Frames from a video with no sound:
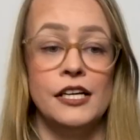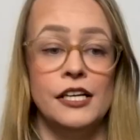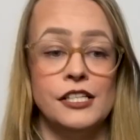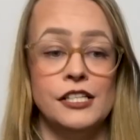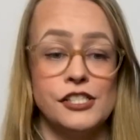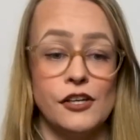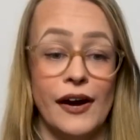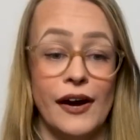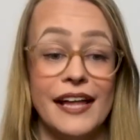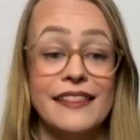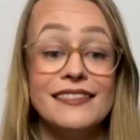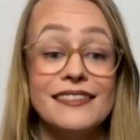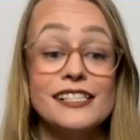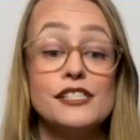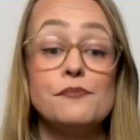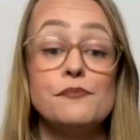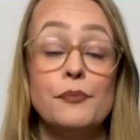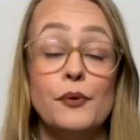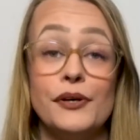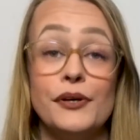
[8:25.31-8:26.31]
So at this
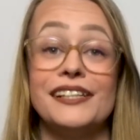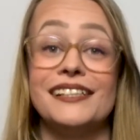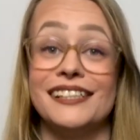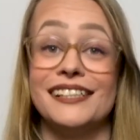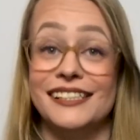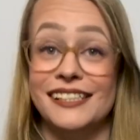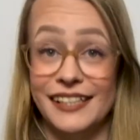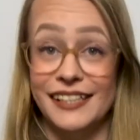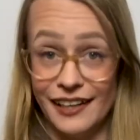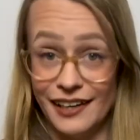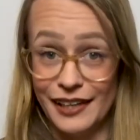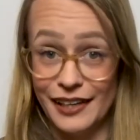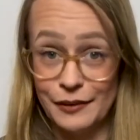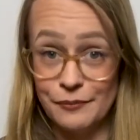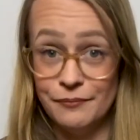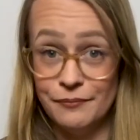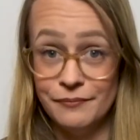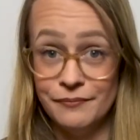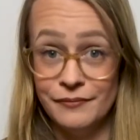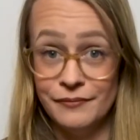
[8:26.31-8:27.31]
point in
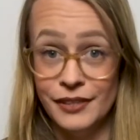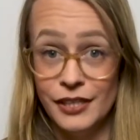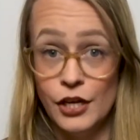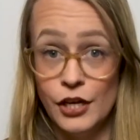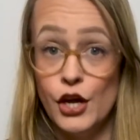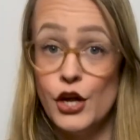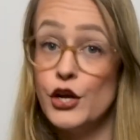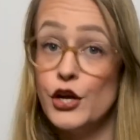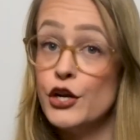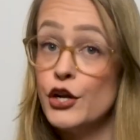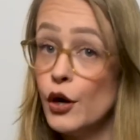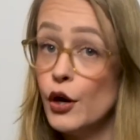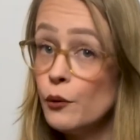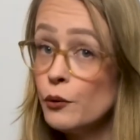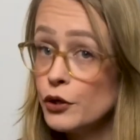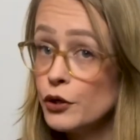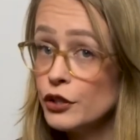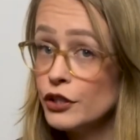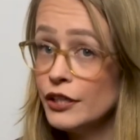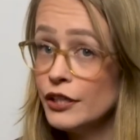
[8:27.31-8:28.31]
time, no
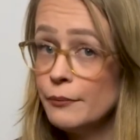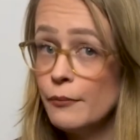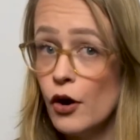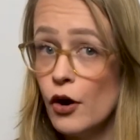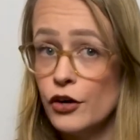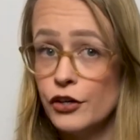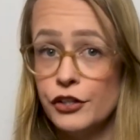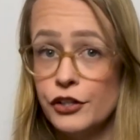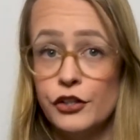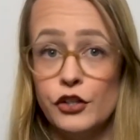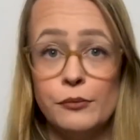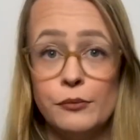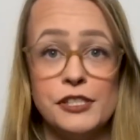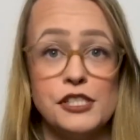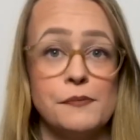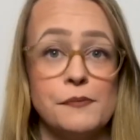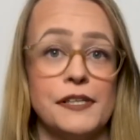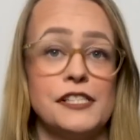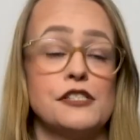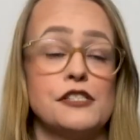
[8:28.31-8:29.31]
early modern human
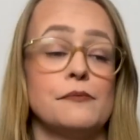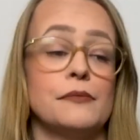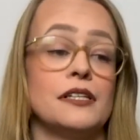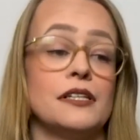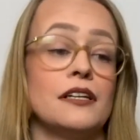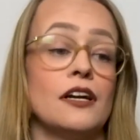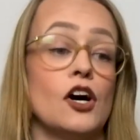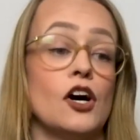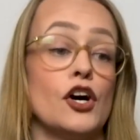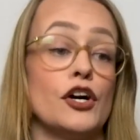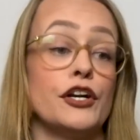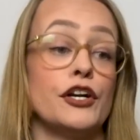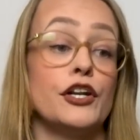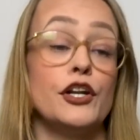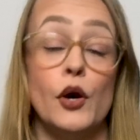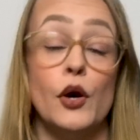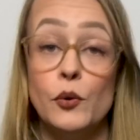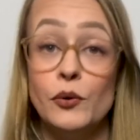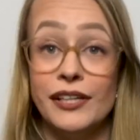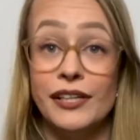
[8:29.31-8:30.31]
specimens are
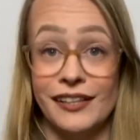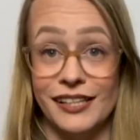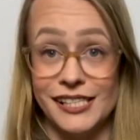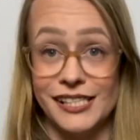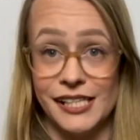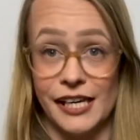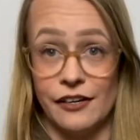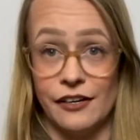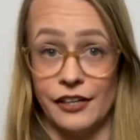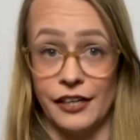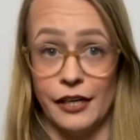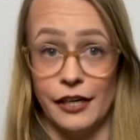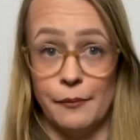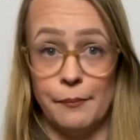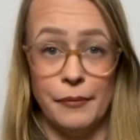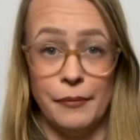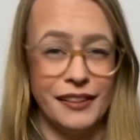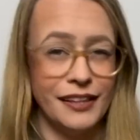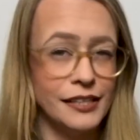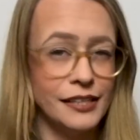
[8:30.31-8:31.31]
known in this area,
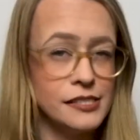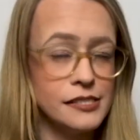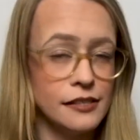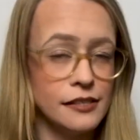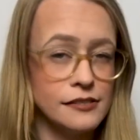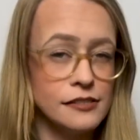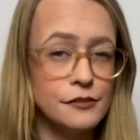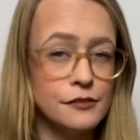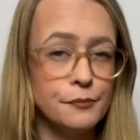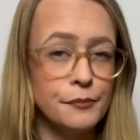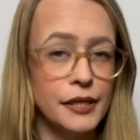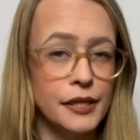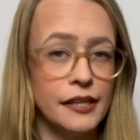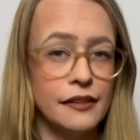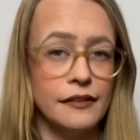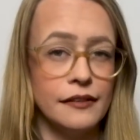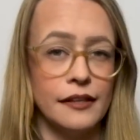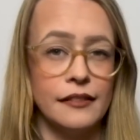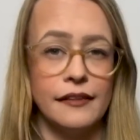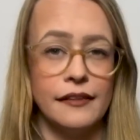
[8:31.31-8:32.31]
but that doesn't mean
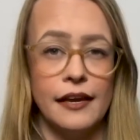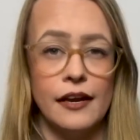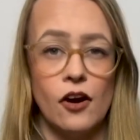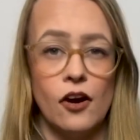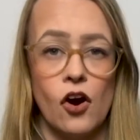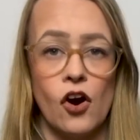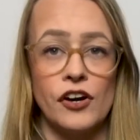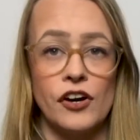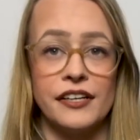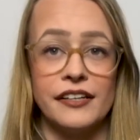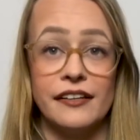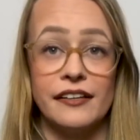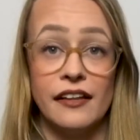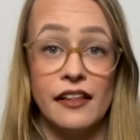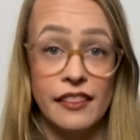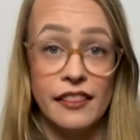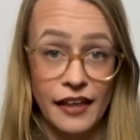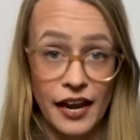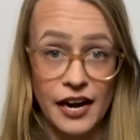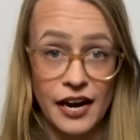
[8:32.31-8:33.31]
that they aren't
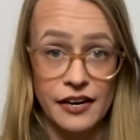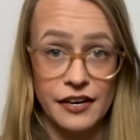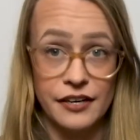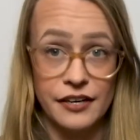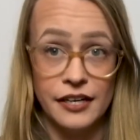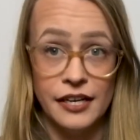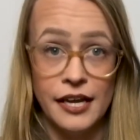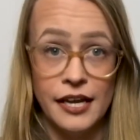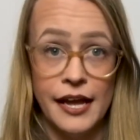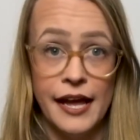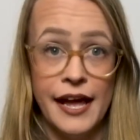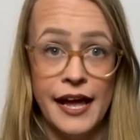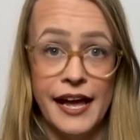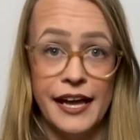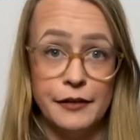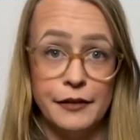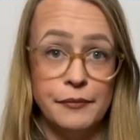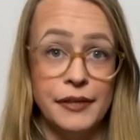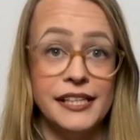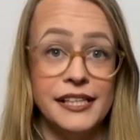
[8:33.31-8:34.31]
there.
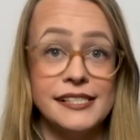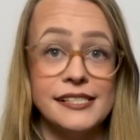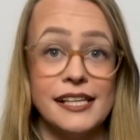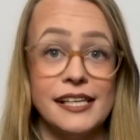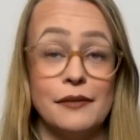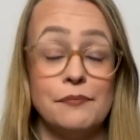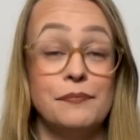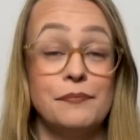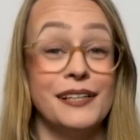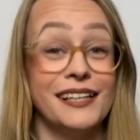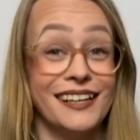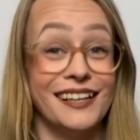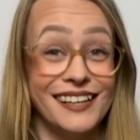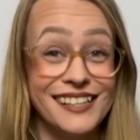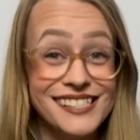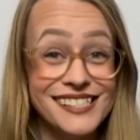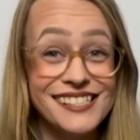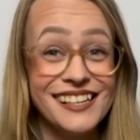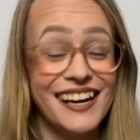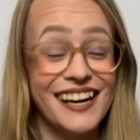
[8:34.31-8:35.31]
It means that
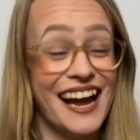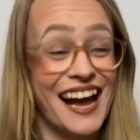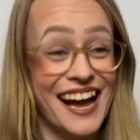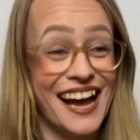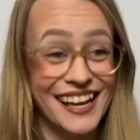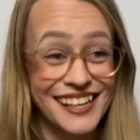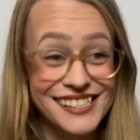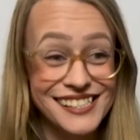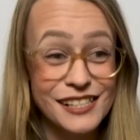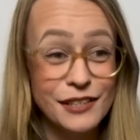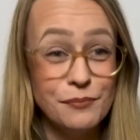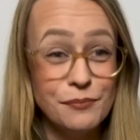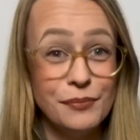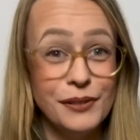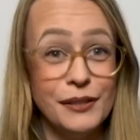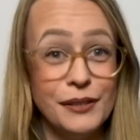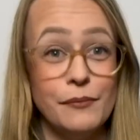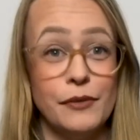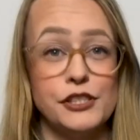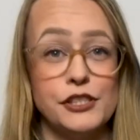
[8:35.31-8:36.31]
because there hasn't
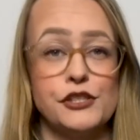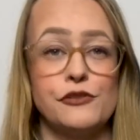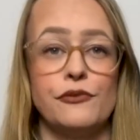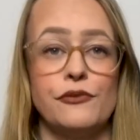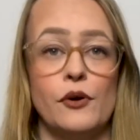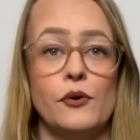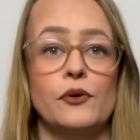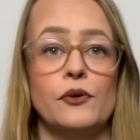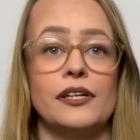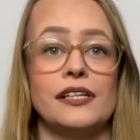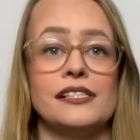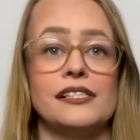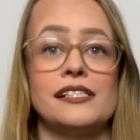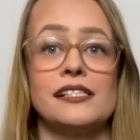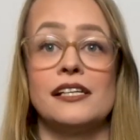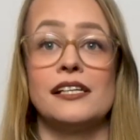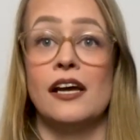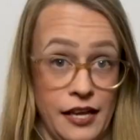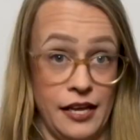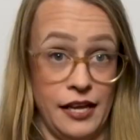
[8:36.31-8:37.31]
been much
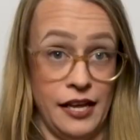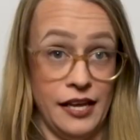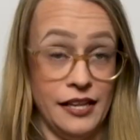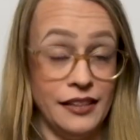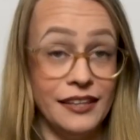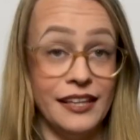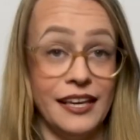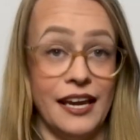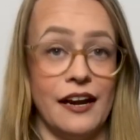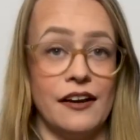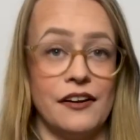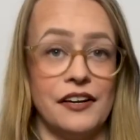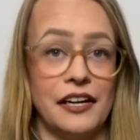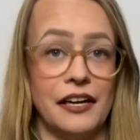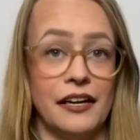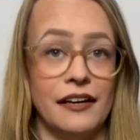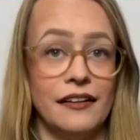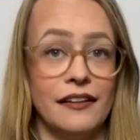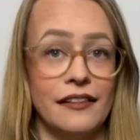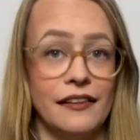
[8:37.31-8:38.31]
focus in the
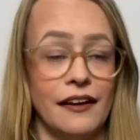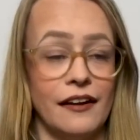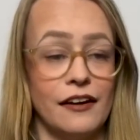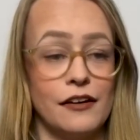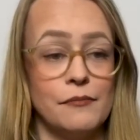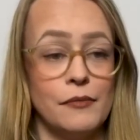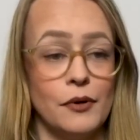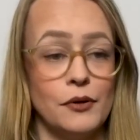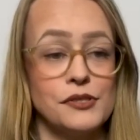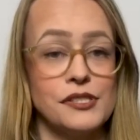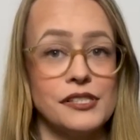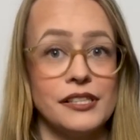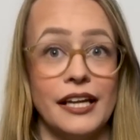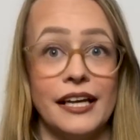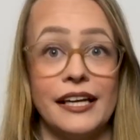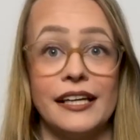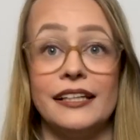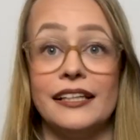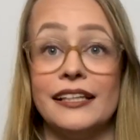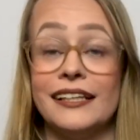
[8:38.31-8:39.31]
area, they are most
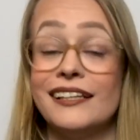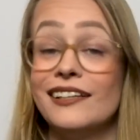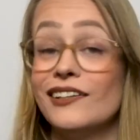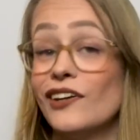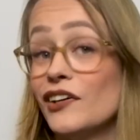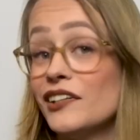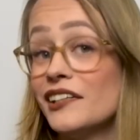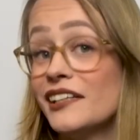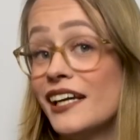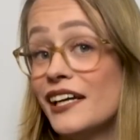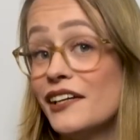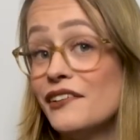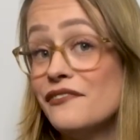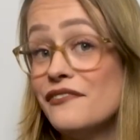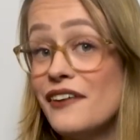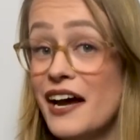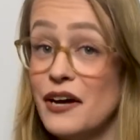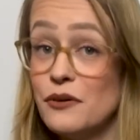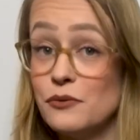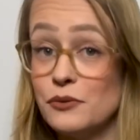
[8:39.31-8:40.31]
likely not yet
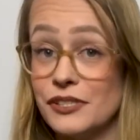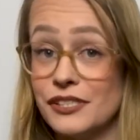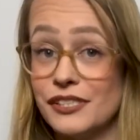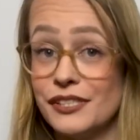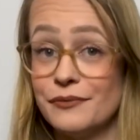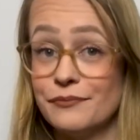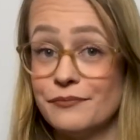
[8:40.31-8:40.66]
found.